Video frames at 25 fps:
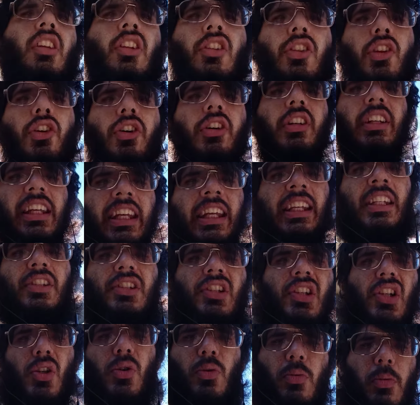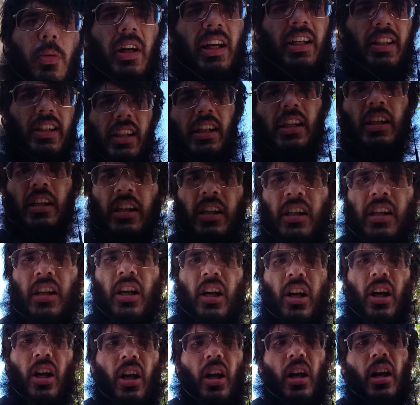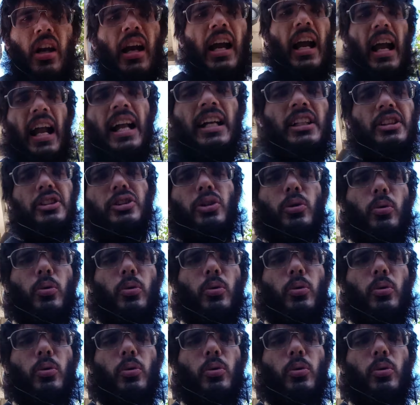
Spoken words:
Look into it. Ask